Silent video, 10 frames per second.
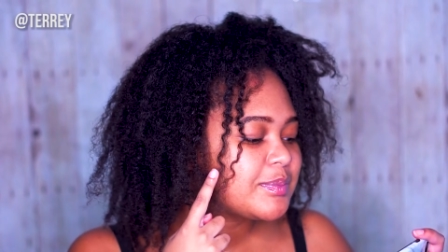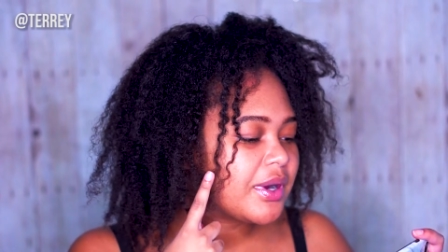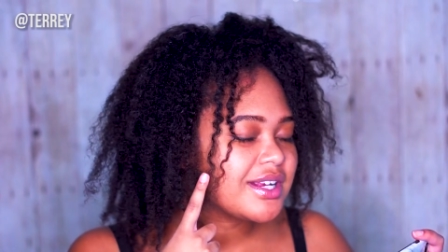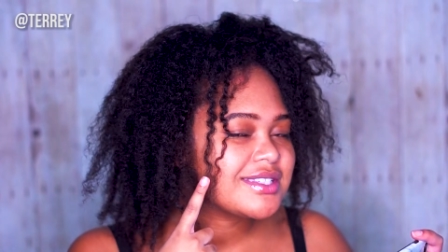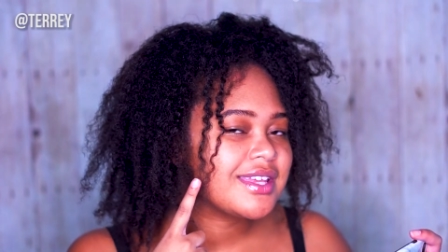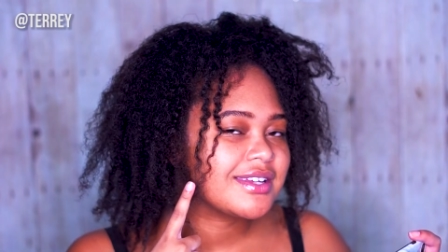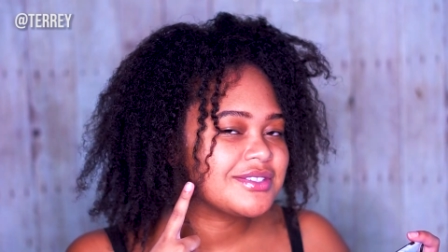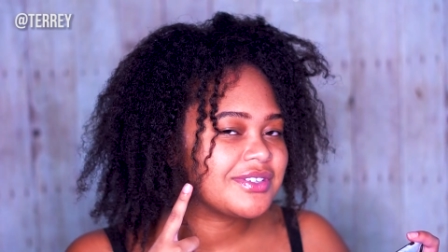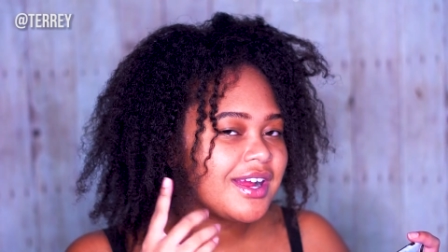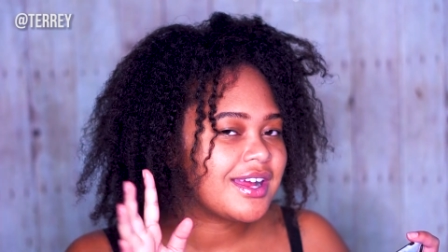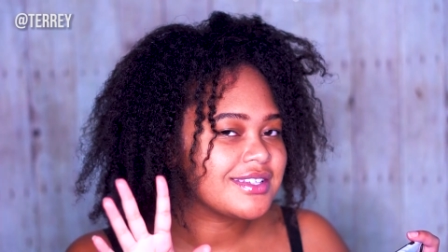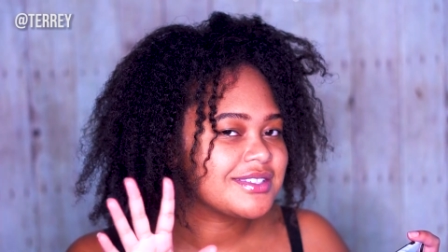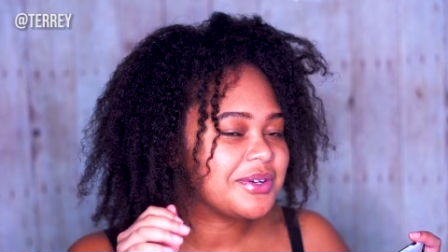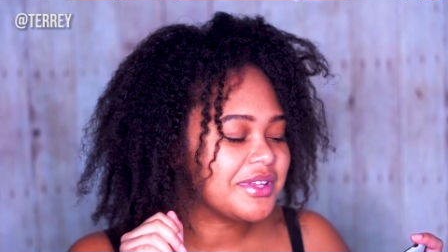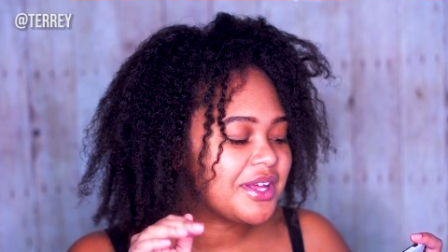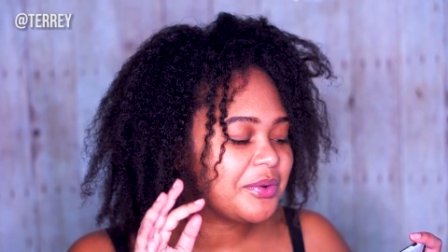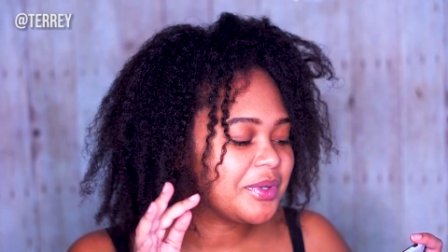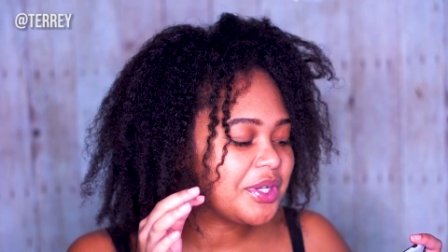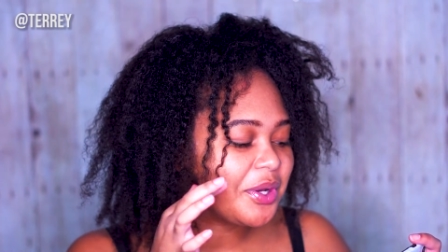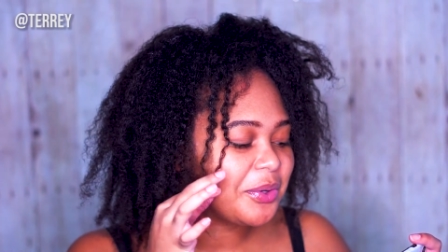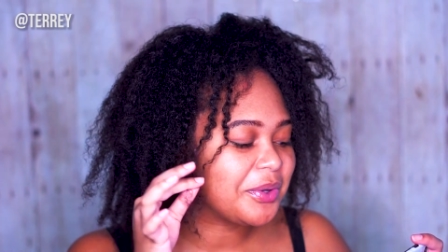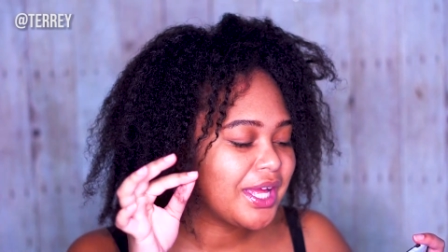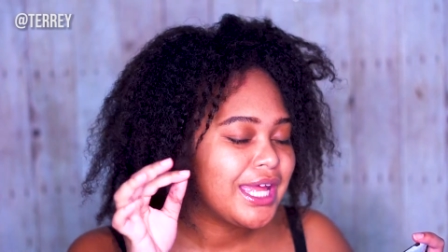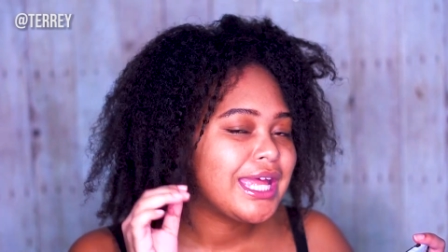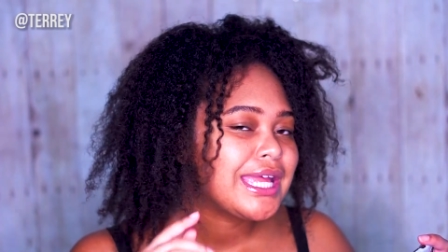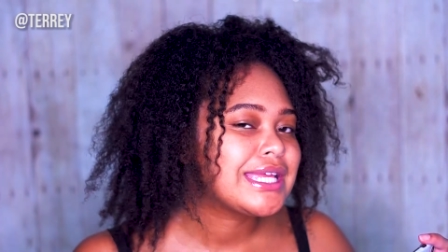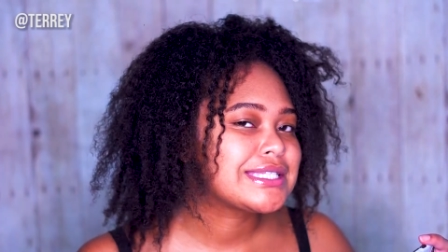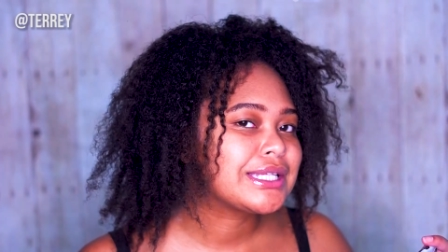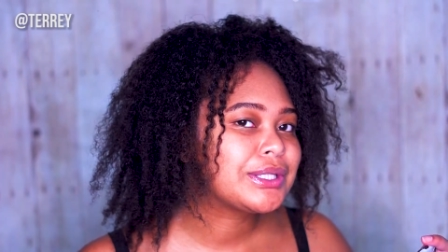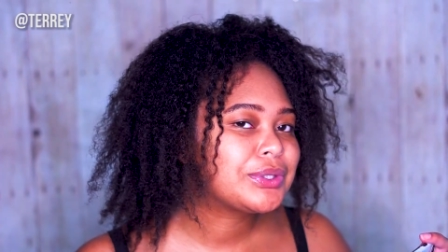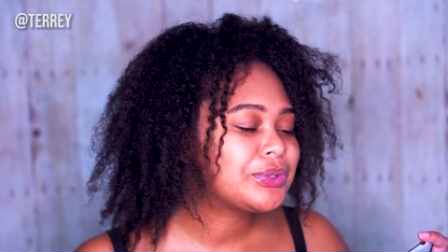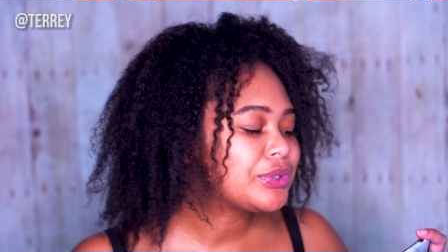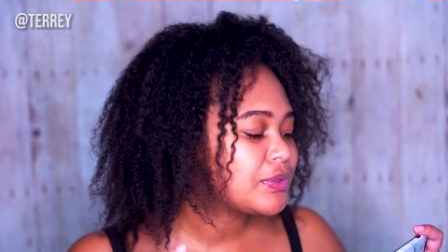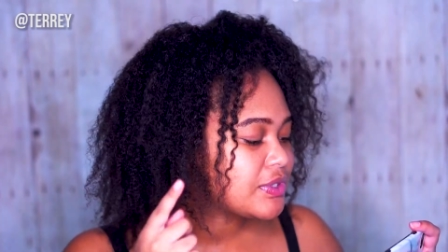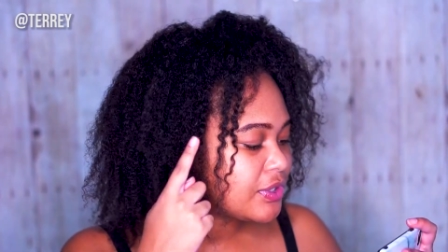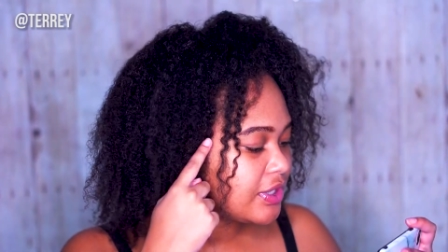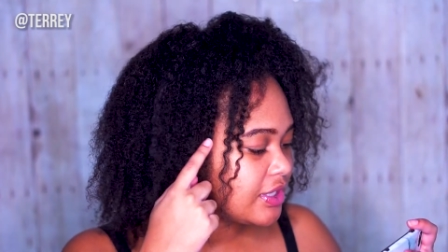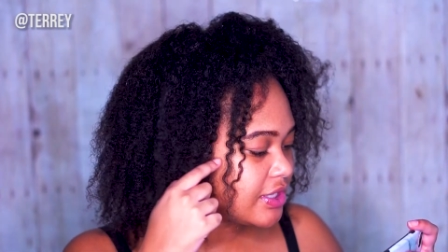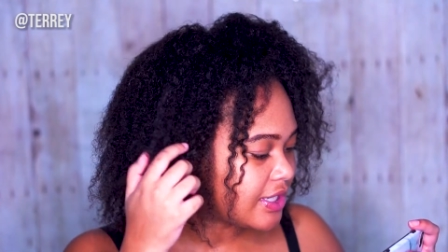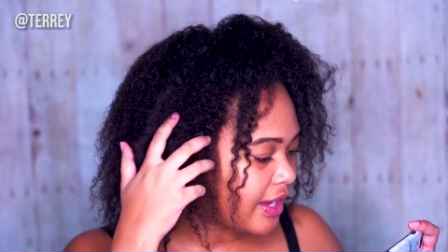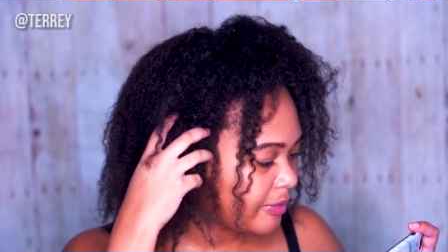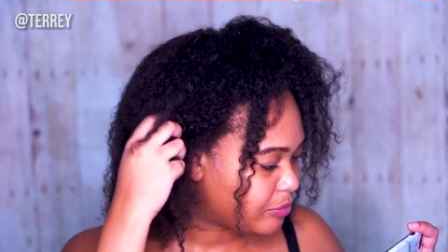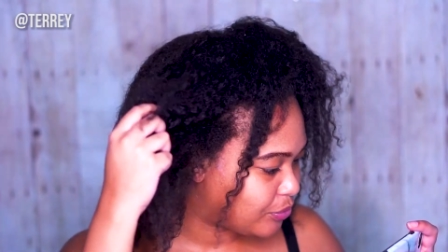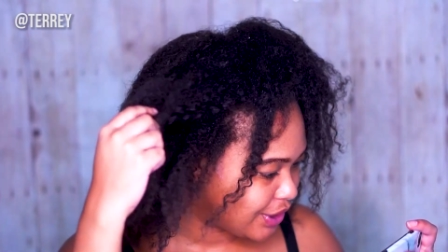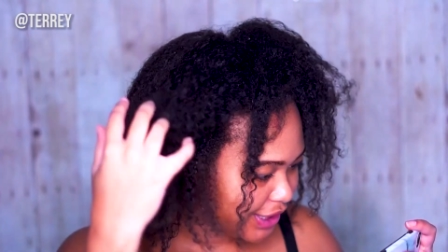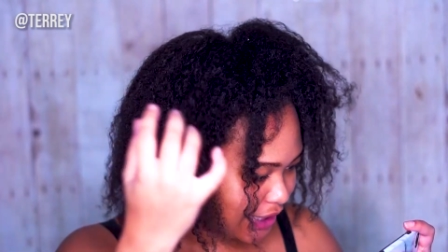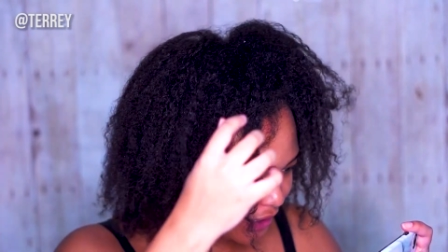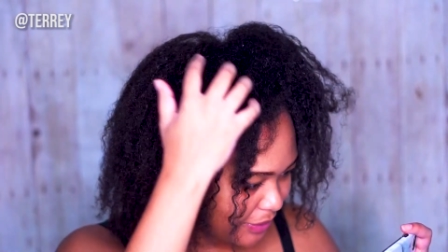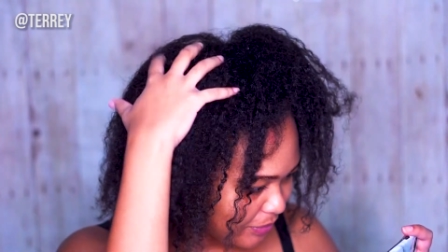this part's texturized, so yeah, we know it's a little looser than the top. We get